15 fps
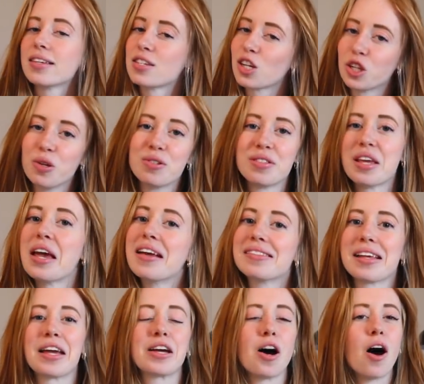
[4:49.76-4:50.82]
This includes
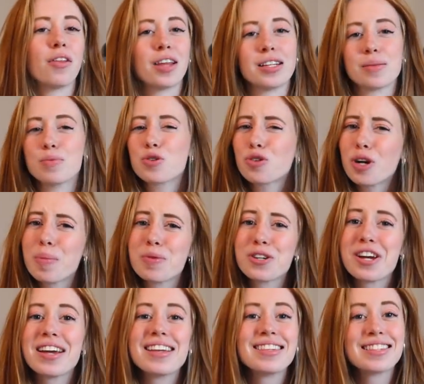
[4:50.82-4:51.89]
things like online
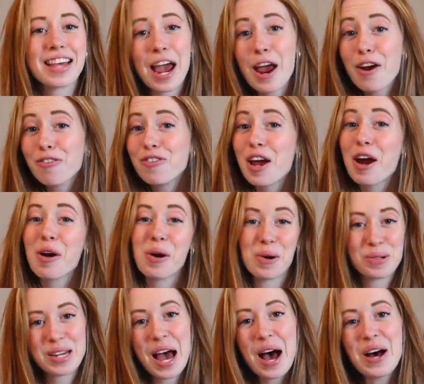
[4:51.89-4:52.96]
subscriptions, airfare,
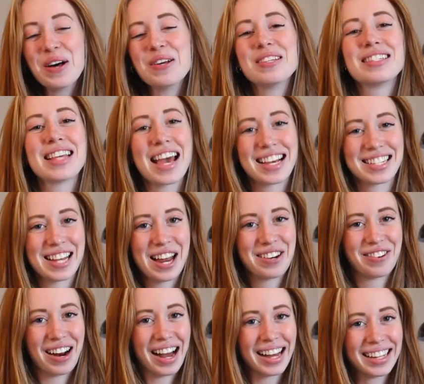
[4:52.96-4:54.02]
hotels,
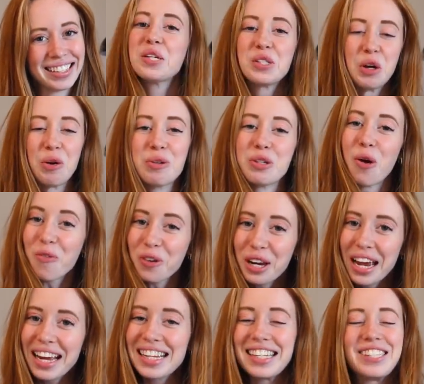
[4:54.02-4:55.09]
etc. So don't
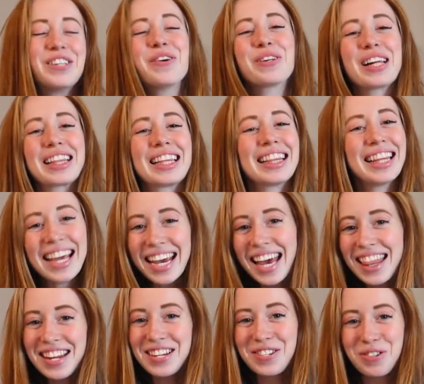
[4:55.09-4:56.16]
forget to click the link
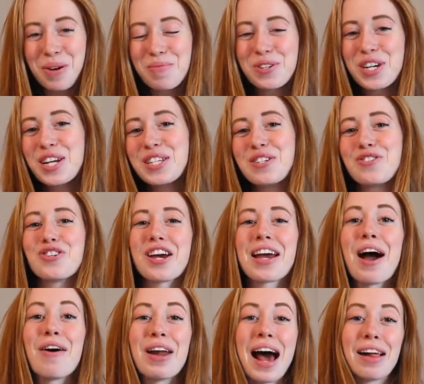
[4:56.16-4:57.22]
in the description to check
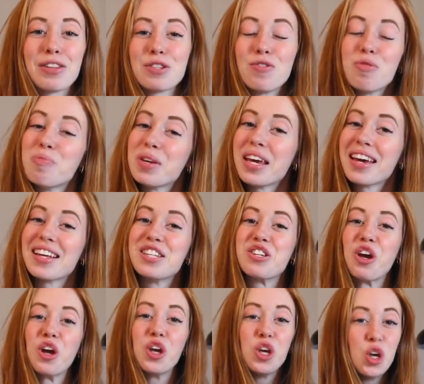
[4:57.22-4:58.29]
out Atlas
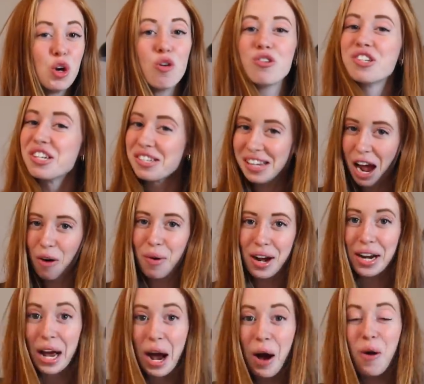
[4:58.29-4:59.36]
VPN's huge discount
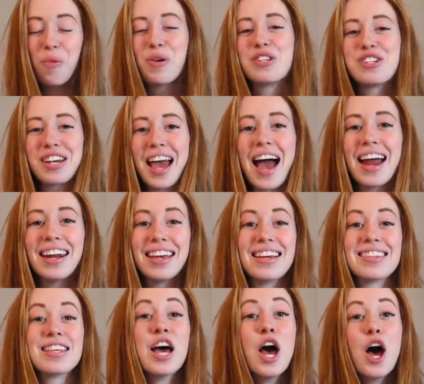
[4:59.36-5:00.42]
right now, which again
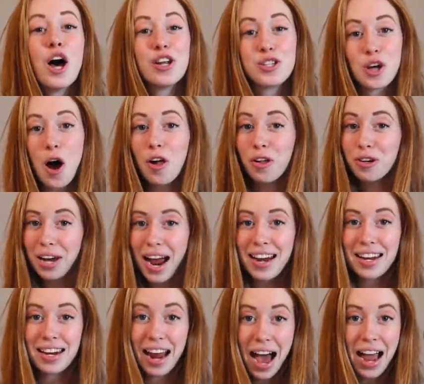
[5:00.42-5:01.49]
is
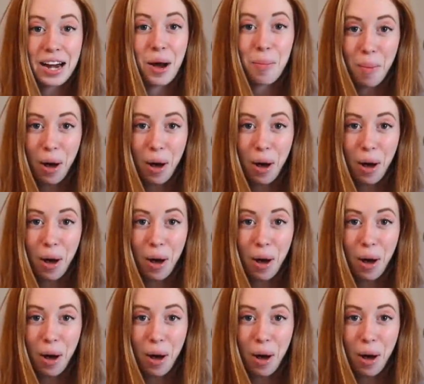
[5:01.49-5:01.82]
$1.99 a